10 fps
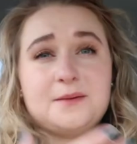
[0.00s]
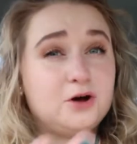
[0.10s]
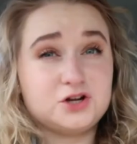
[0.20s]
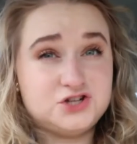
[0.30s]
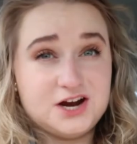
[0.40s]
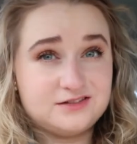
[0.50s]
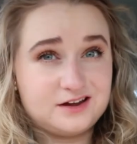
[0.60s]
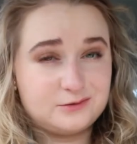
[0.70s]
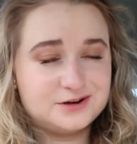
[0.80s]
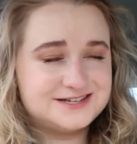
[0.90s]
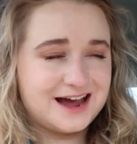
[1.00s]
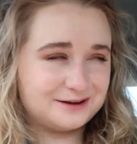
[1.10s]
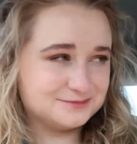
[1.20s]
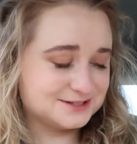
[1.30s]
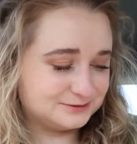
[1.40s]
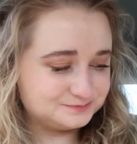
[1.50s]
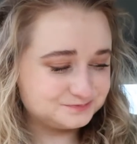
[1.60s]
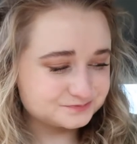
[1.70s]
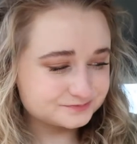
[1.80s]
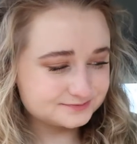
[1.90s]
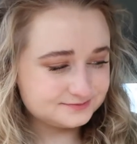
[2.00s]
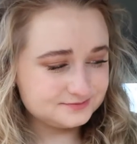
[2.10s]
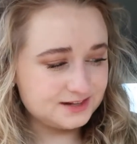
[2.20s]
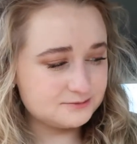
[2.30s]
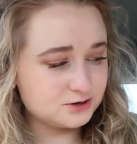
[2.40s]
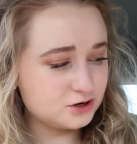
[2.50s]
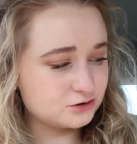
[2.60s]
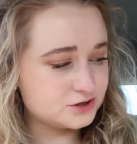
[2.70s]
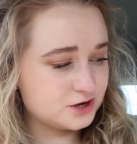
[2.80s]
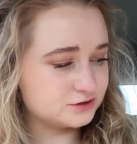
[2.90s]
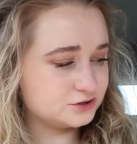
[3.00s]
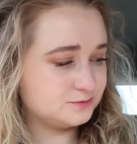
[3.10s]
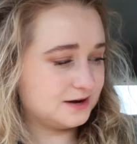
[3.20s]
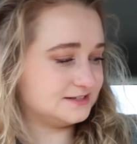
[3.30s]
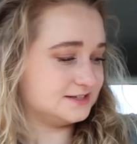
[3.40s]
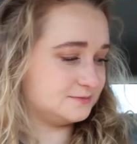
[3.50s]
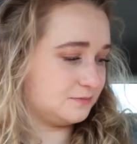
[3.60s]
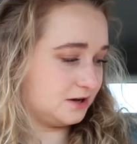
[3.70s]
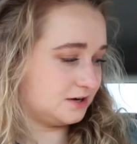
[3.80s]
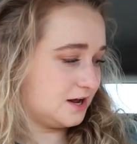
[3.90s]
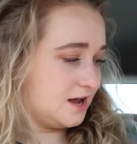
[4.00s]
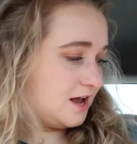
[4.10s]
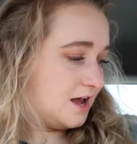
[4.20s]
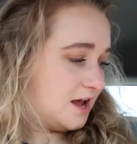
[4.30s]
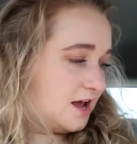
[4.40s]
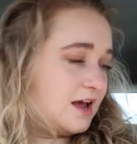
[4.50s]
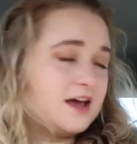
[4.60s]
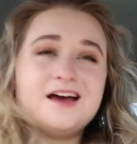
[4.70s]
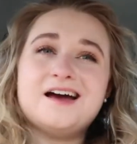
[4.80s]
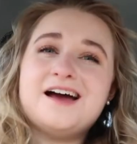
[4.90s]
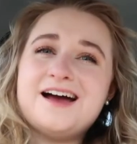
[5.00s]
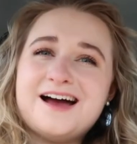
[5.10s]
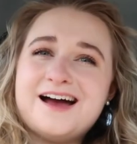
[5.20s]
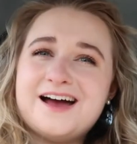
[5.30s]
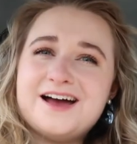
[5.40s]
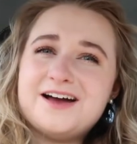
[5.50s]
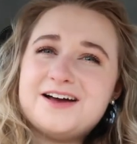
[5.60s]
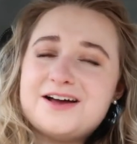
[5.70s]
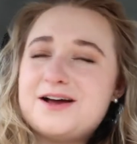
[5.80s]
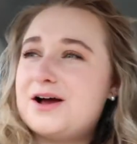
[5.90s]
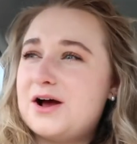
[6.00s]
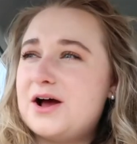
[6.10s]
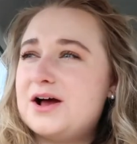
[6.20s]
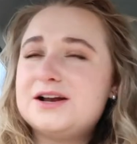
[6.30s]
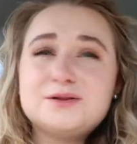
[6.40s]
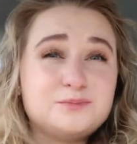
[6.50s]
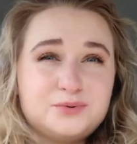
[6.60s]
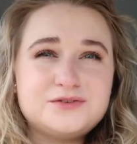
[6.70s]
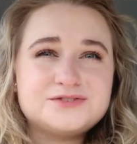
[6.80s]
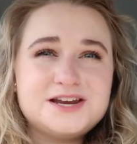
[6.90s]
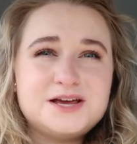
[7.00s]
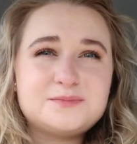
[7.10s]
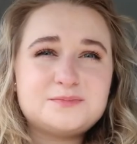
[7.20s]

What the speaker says: bought a chair there one time, so I'm going to go to the other two places, but a little brief sneak